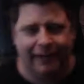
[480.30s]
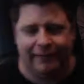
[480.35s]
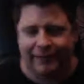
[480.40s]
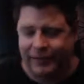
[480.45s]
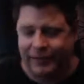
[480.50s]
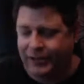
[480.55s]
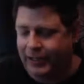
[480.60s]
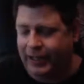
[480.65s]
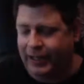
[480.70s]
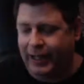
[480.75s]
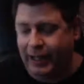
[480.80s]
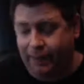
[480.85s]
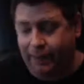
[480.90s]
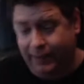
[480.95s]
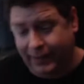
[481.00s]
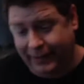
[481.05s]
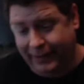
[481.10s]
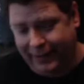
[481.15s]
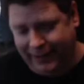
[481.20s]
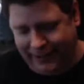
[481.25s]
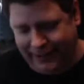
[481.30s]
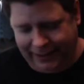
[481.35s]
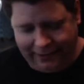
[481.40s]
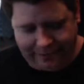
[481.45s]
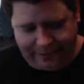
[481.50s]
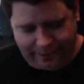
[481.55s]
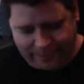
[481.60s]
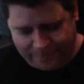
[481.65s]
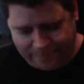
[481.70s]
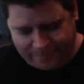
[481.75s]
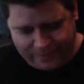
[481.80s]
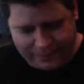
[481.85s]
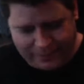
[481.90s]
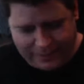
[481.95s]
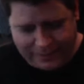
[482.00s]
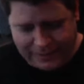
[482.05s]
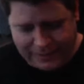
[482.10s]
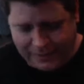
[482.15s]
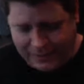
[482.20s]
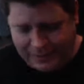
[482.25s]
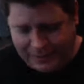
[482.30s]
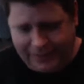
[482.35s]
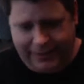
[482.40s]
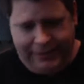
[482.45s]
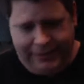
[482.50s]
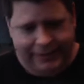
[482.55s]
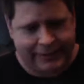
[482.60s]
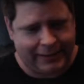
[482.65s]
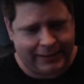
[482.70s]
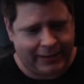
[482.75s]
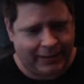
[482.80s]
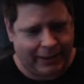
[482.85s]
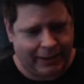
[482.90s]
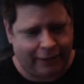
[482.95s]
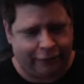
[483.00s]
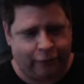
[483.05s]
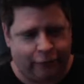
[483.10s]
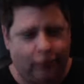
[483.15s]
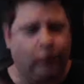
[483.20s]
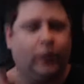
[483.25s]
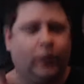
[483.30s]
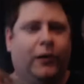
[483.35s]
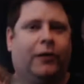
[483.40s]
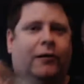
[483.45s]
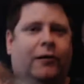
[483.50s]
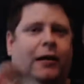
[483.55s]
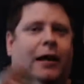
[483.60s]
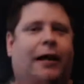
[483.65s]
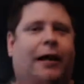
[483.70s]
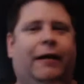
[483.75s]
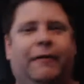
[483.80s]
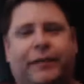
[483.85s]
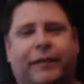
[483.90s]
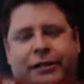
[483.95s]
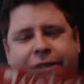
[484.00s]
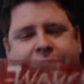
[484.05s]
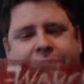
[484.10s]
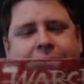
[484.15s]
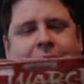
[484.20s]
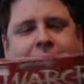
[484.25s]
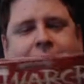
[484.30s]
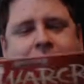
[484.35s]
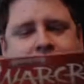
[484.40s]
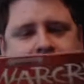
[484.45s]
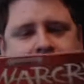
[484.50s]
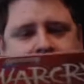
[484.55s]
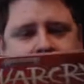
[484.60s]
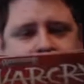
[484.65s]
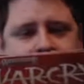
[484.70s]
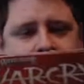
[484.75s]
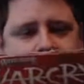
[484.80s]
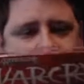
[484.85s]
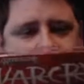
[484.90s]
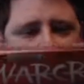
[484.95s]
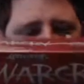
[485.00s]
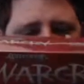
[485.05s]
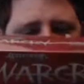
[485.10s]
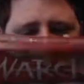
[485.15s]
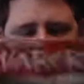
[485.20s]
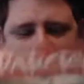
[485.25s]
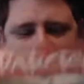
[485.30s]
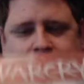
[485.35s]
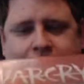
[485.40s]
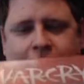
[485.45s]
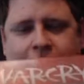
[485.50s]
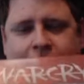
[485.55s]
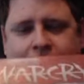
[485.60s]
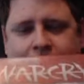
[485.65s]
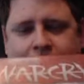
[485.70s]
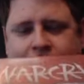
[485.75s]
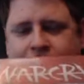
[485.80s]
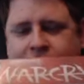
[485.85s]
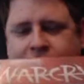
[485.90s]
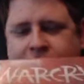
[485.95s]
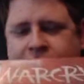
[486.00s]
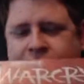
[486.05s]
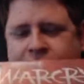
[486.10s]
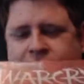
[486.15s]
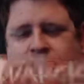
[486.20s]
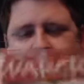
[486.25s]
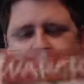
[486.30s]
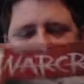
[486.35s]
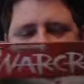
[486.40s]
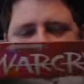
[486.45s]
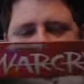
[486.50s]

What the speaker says: which I happen to get, is for Warcry, which is a spin-off of a shorter